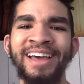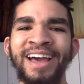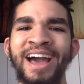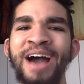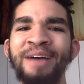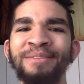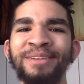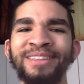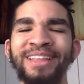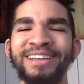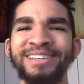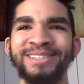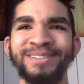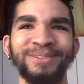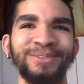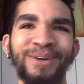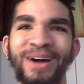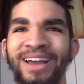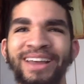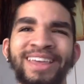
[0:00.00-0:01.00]
I mean, that's
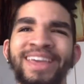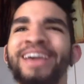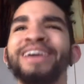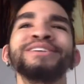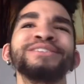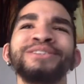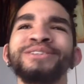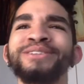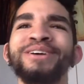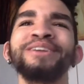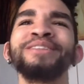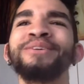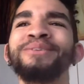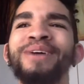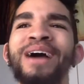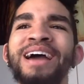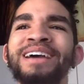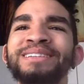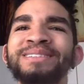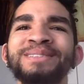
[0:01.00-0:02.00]
why cancer's on the
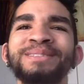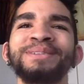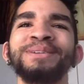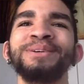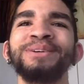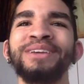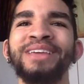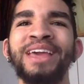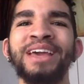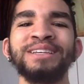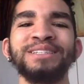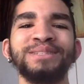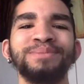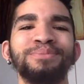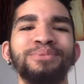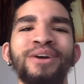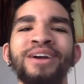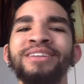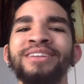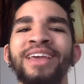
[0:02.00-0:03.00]
rise too. You can't
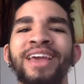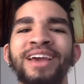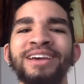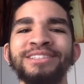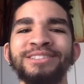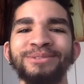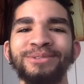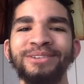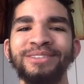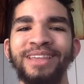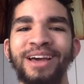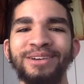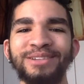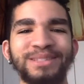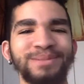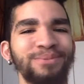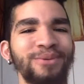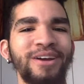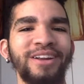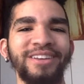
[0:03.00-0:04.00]
spread cancer without
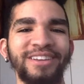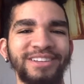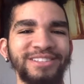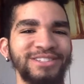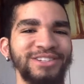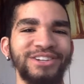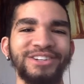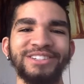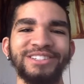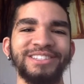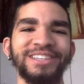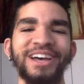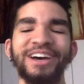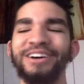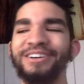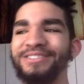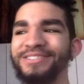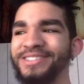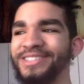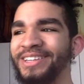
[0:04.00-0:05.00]
spreading it to
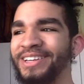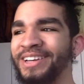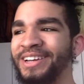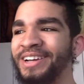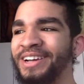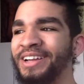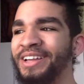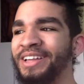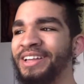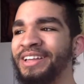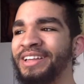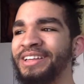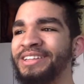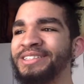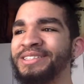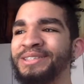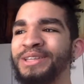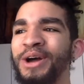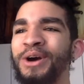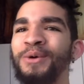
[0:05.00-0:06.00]
yourselves.
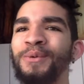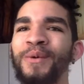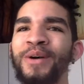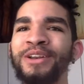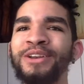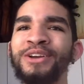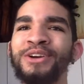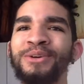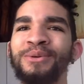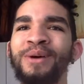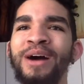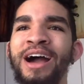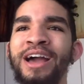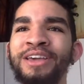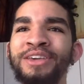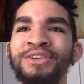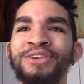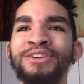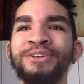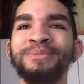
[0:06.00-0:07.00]
It's no wonder why
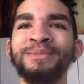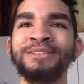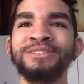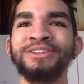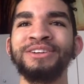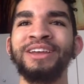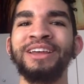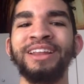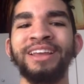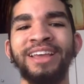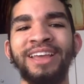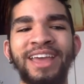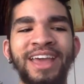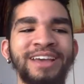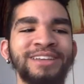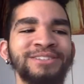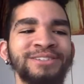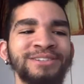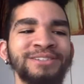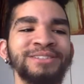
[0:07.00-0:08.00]
humans are getting
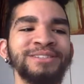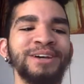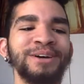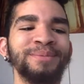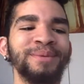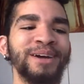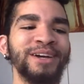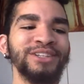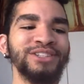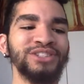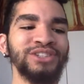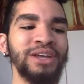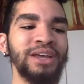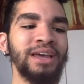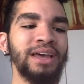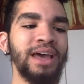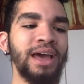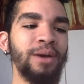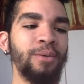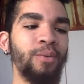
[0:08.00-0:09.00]
cancer so much
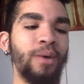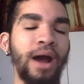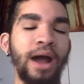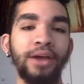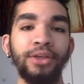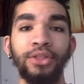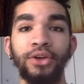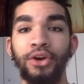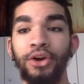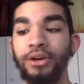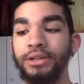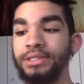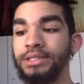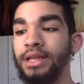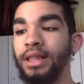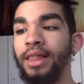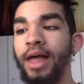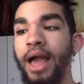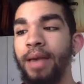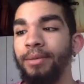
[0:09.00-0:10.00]
and why the Earth's
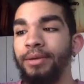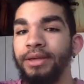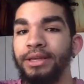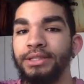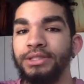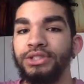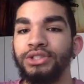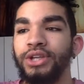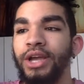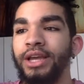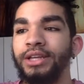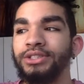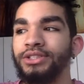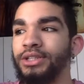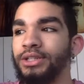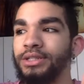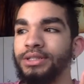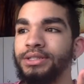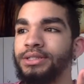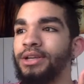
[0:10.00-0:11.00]
climate is
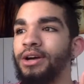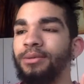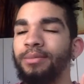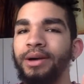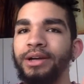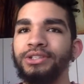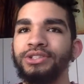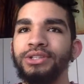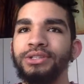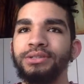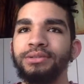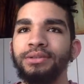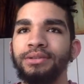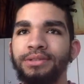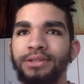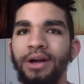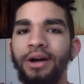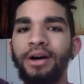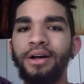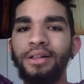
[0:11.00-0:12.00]
changing so much.
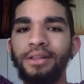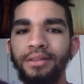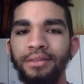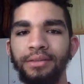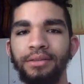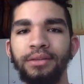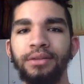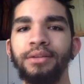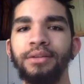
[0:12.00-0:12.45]
It's all